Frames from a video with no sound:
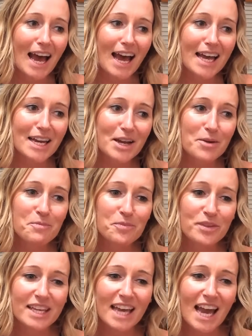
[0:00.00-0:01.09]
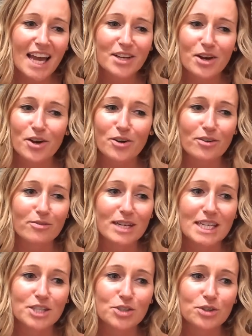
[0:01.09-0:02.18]
No, I
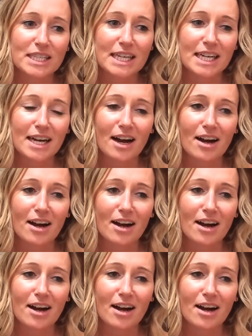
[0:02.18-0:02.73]
really enjoyed it.